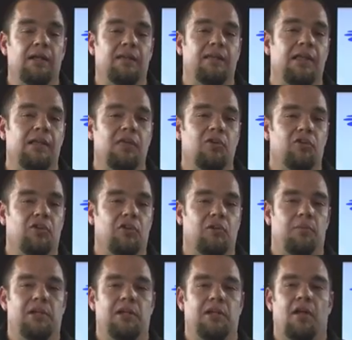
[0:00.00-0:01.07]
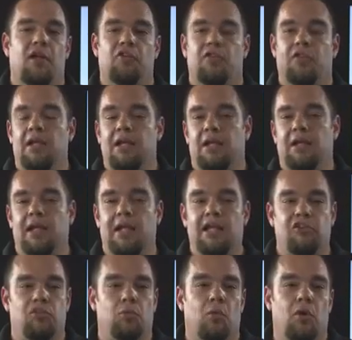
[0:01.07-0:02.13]
They use it because an
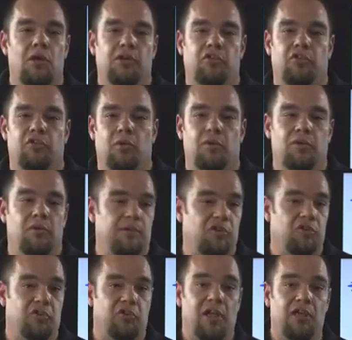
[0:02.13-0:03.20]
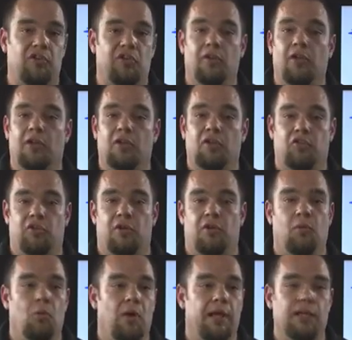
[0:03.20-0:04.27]
H1 is going to be set to look a
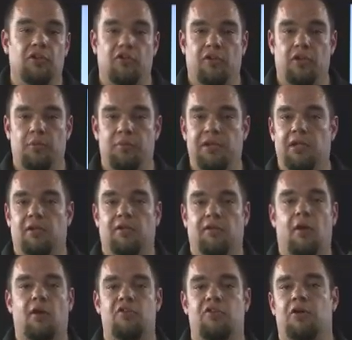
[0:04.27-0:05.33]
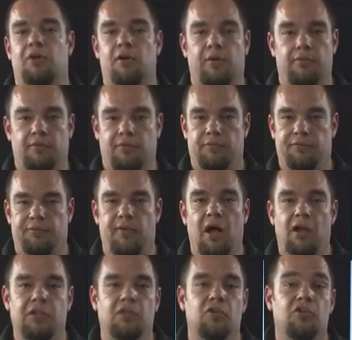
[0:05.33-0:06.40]
certain way. It's going to be a larger
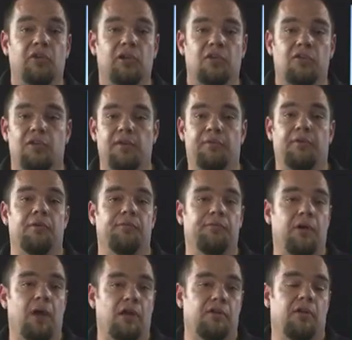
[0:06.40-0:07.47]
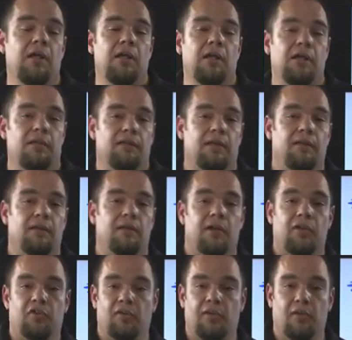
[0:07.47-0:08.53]
font, usually a different font than the
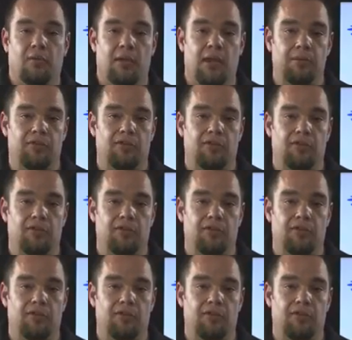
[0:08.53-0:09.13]
rest of the website.